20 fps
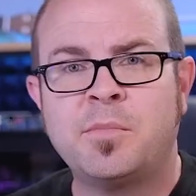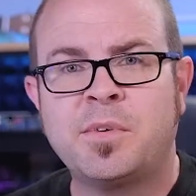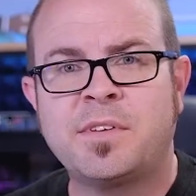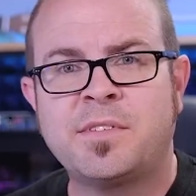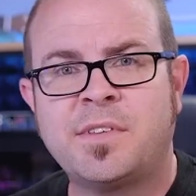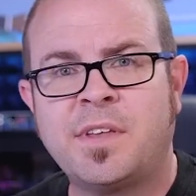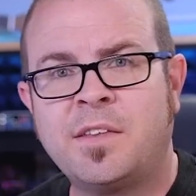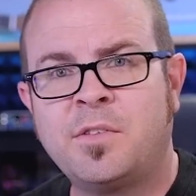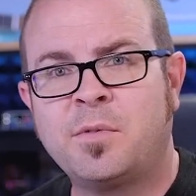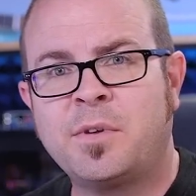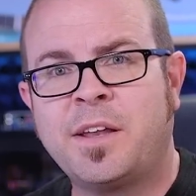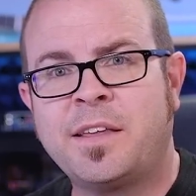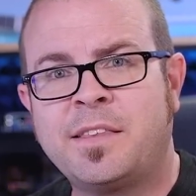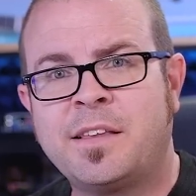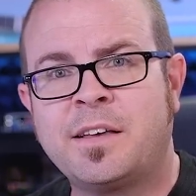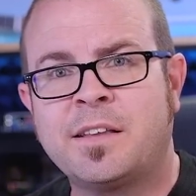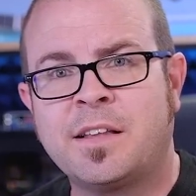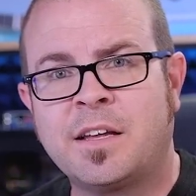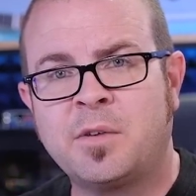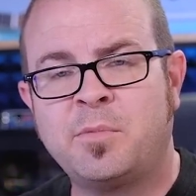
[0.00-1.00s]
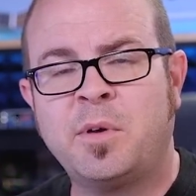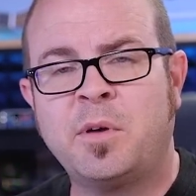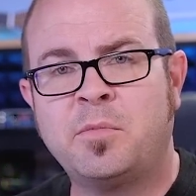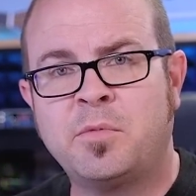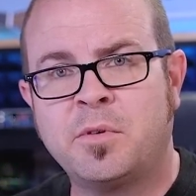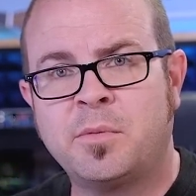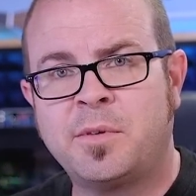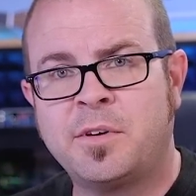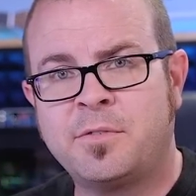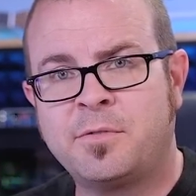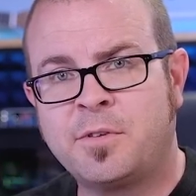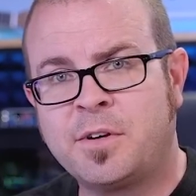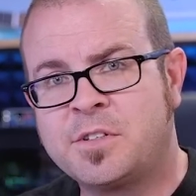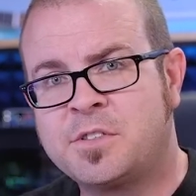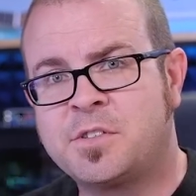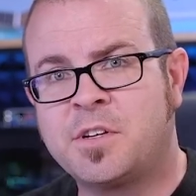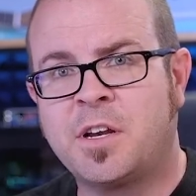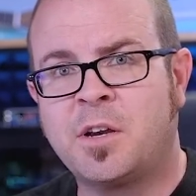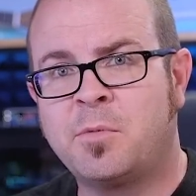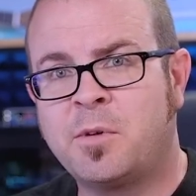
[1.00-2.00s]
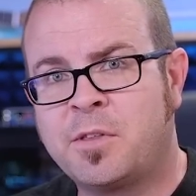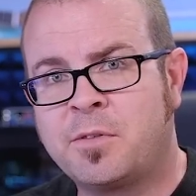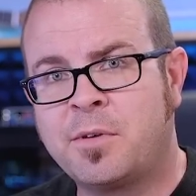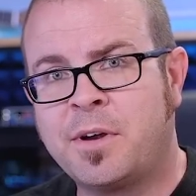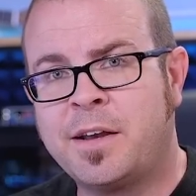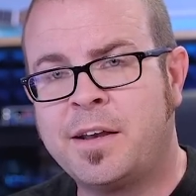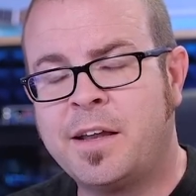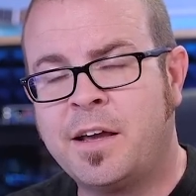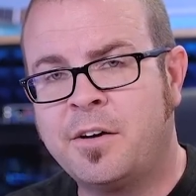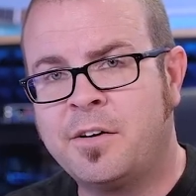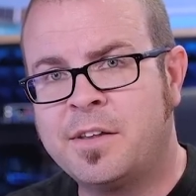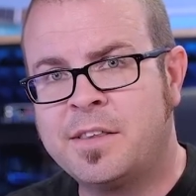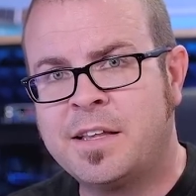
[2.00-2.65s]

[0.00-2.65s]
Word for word: because that's what I think a lot of people have been frustrated with right now.